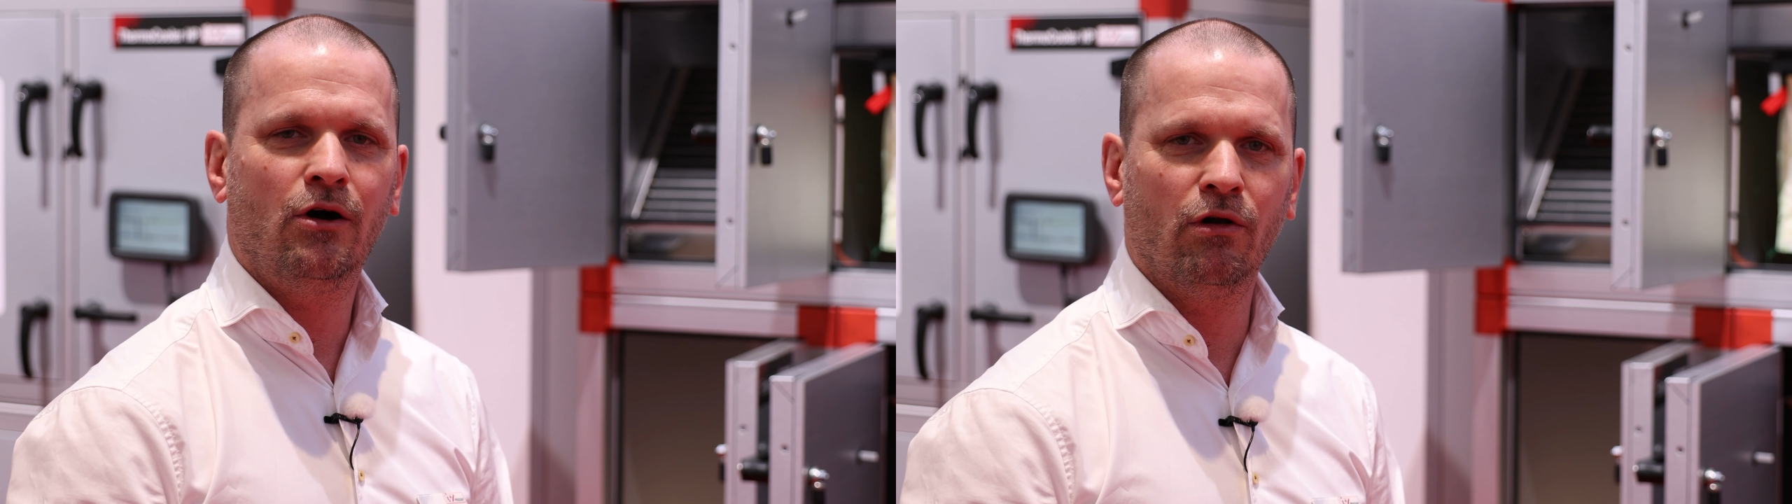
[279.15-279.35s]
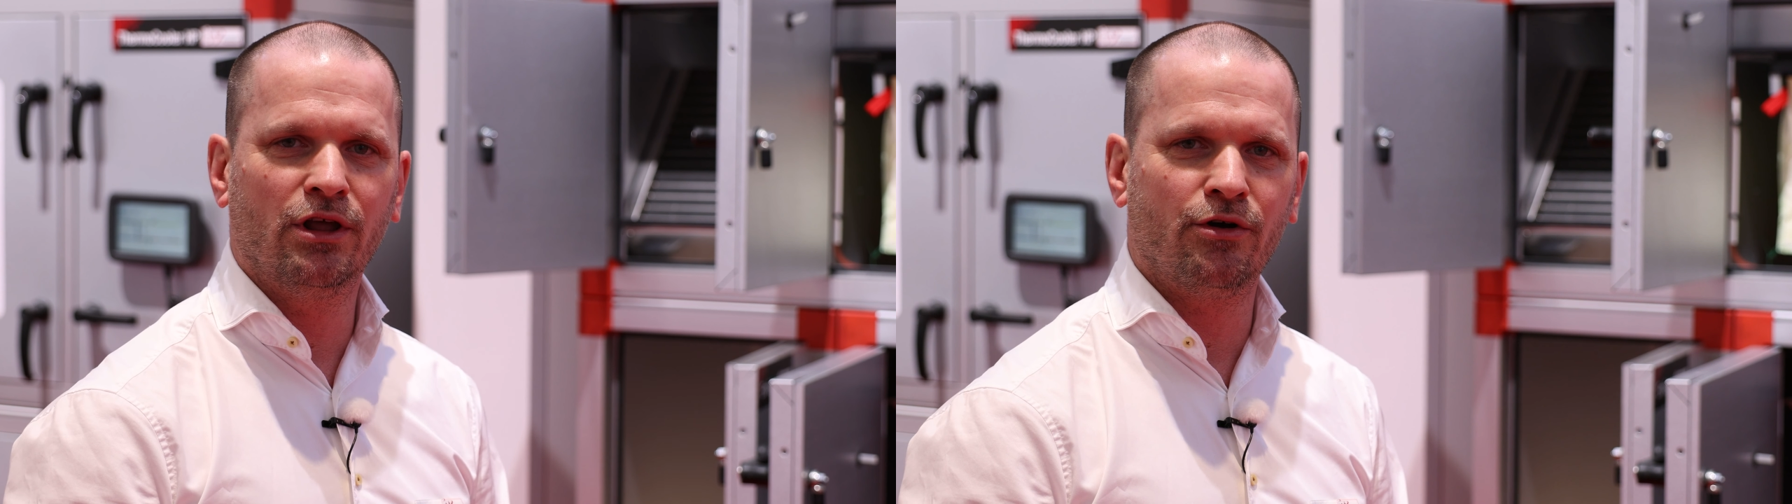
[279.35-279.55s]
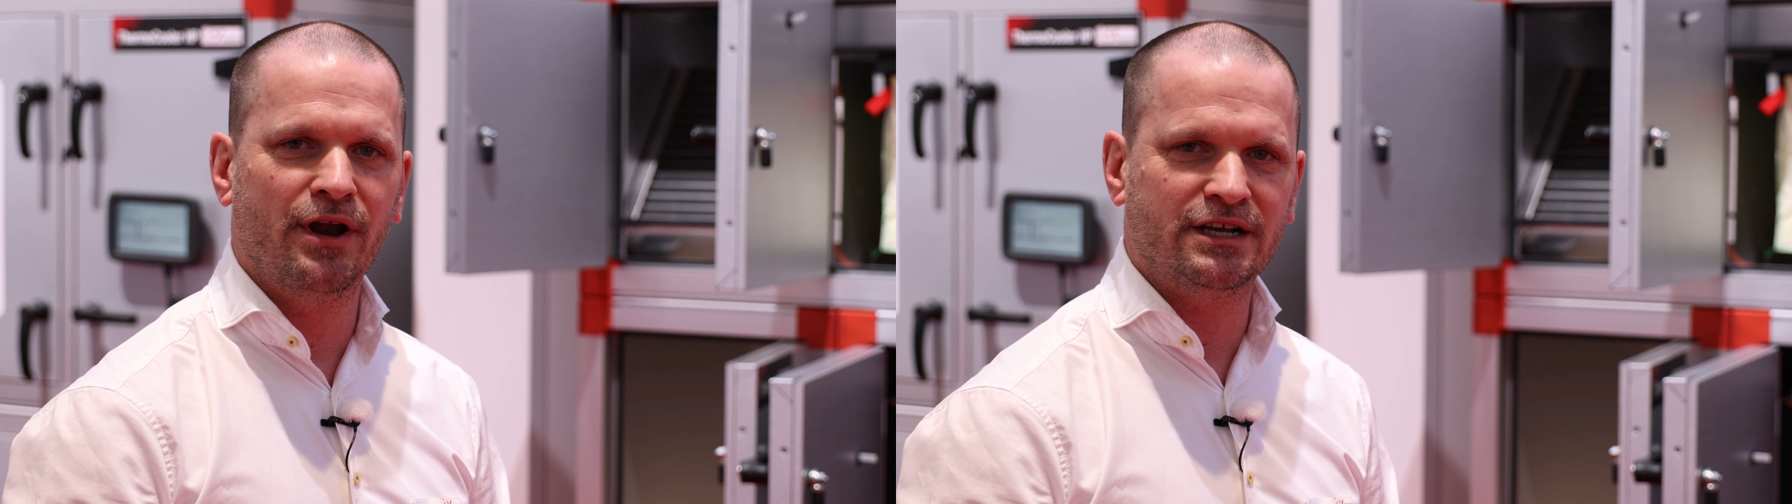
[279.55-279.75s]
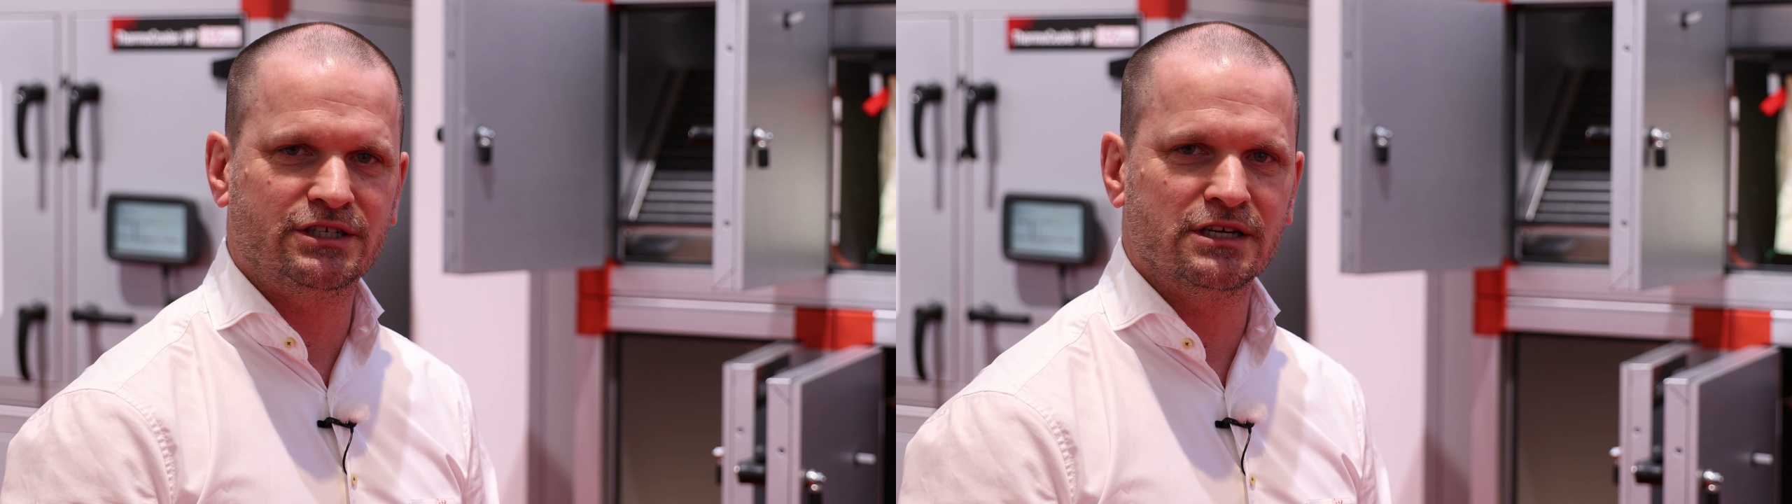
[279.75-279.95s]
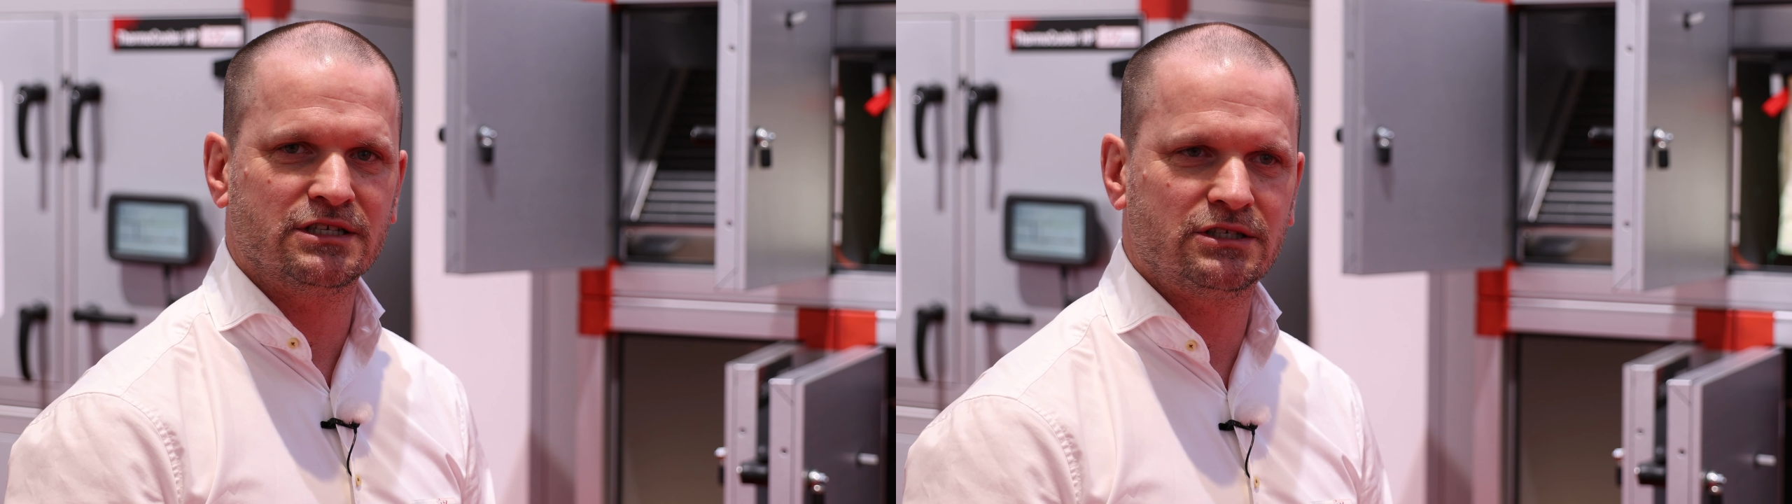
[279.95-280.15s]
all the
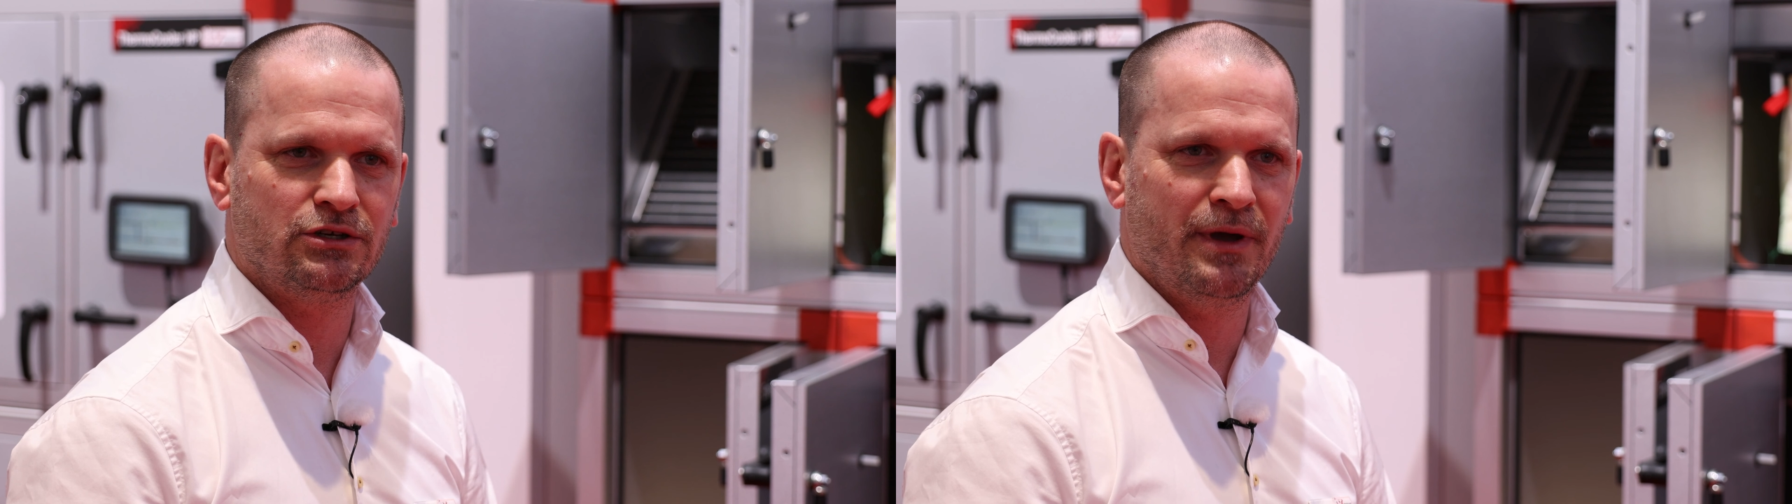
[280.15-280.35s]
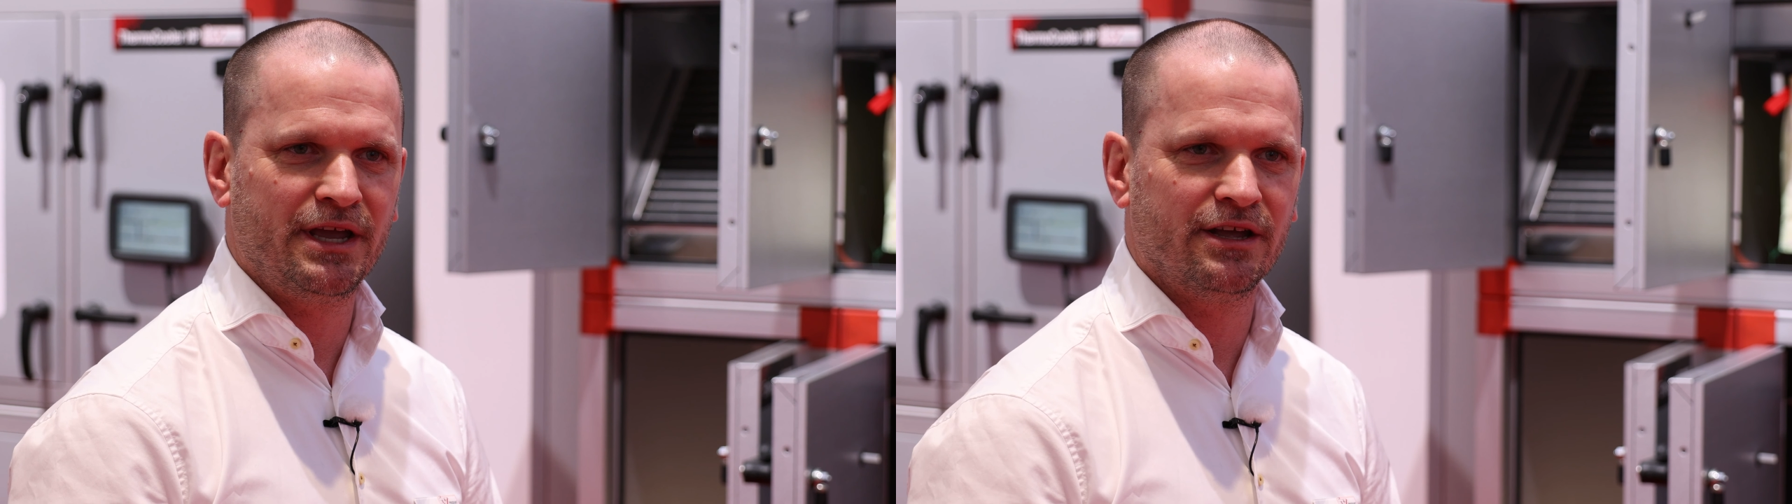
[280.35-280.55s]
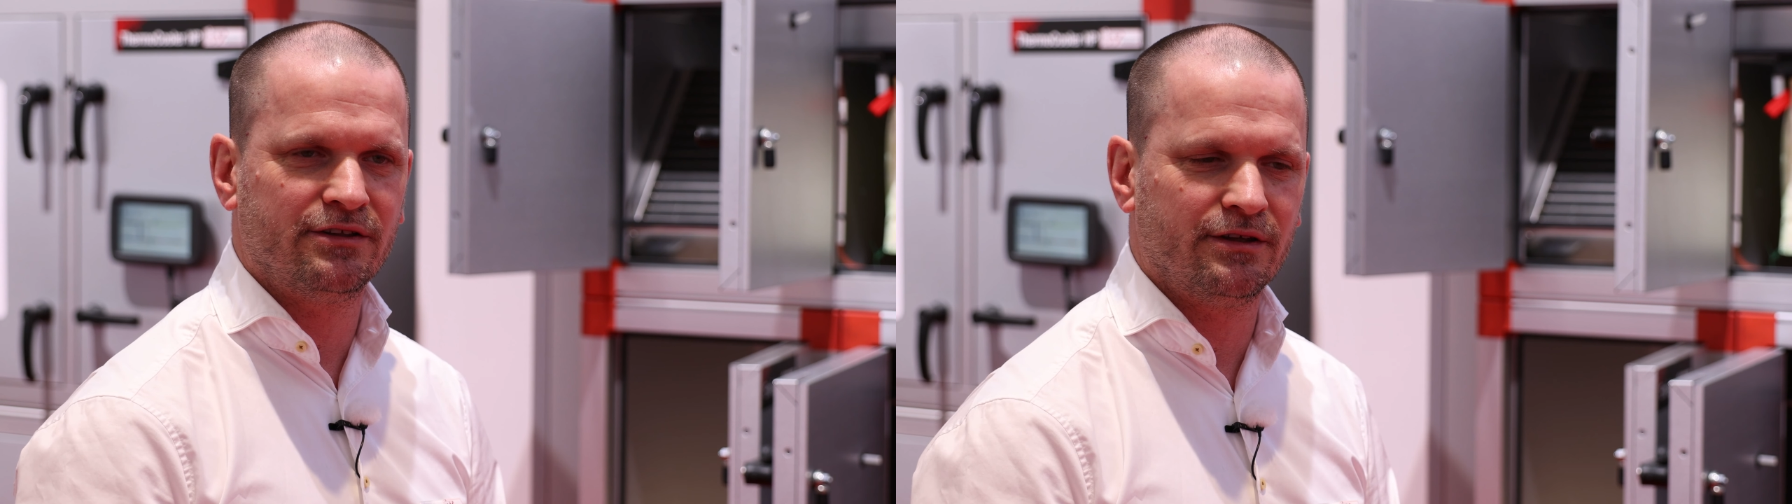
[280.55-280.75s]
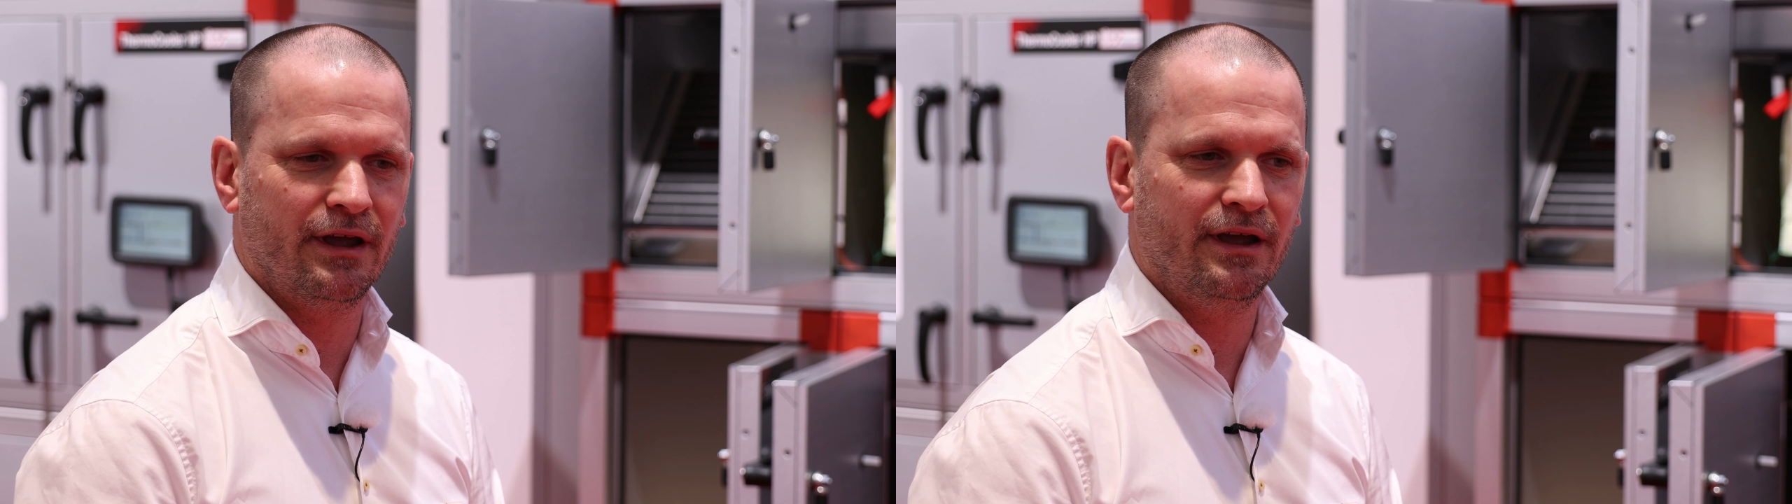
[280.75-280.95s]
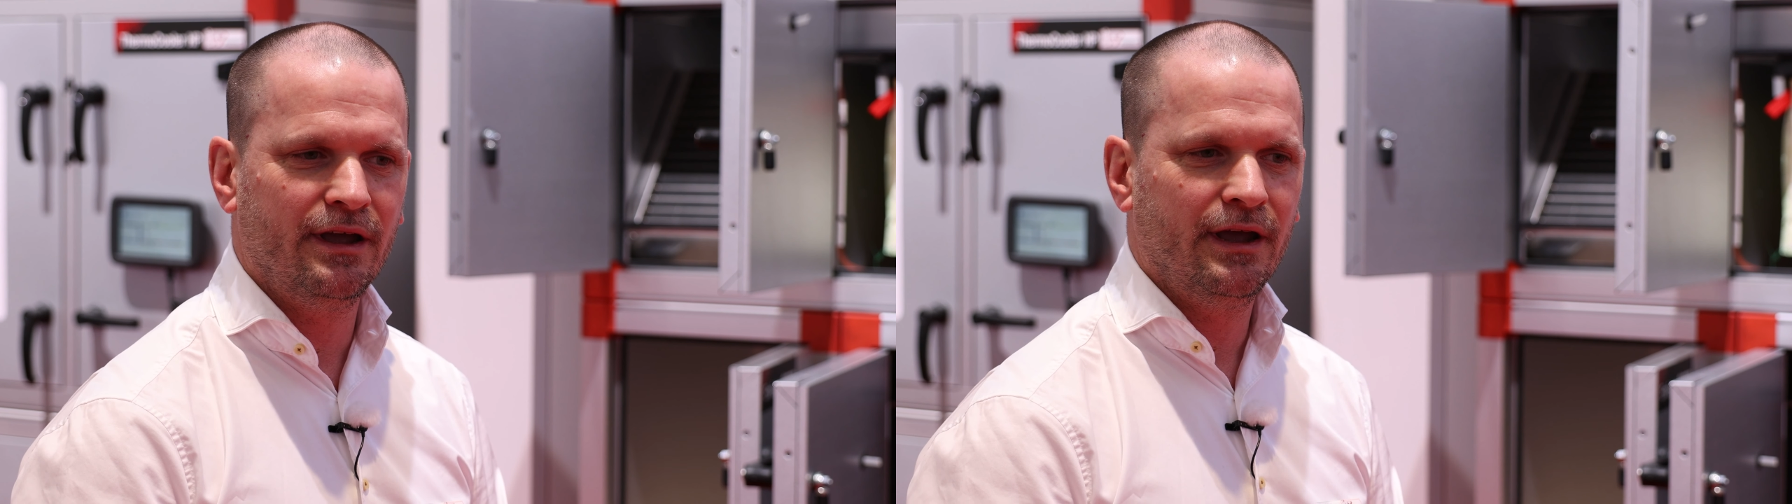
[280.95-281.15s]
connections to make
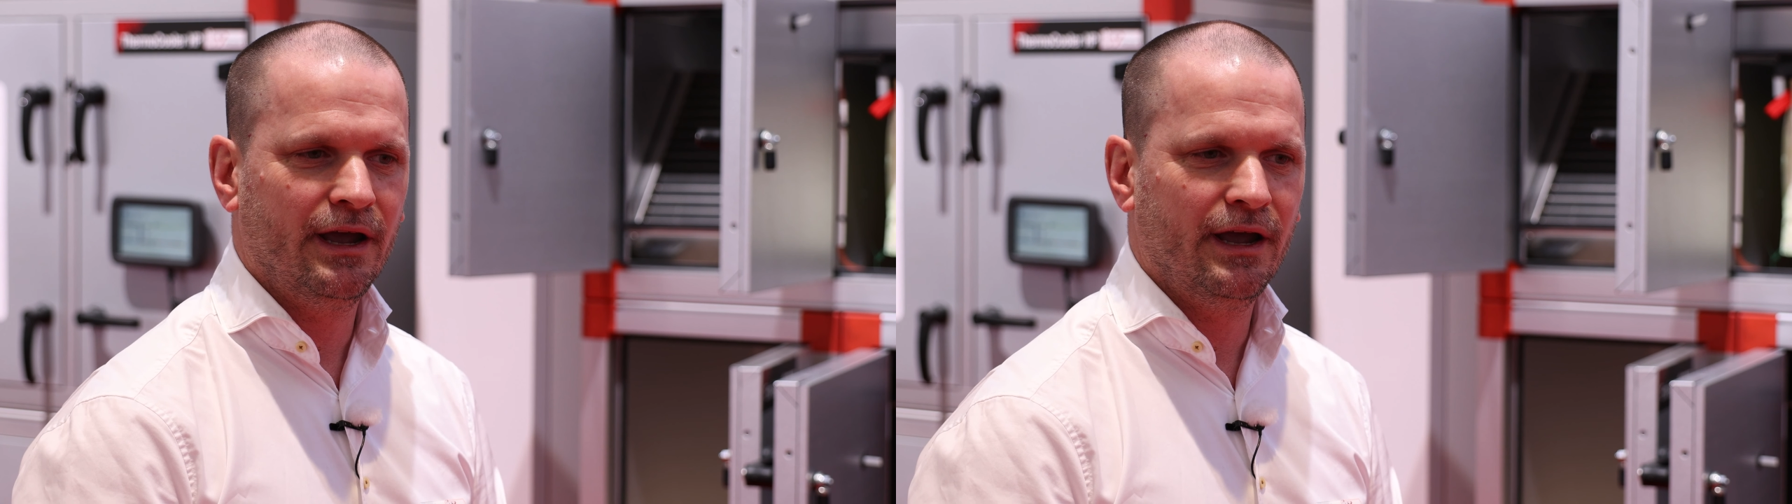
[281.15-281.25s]
it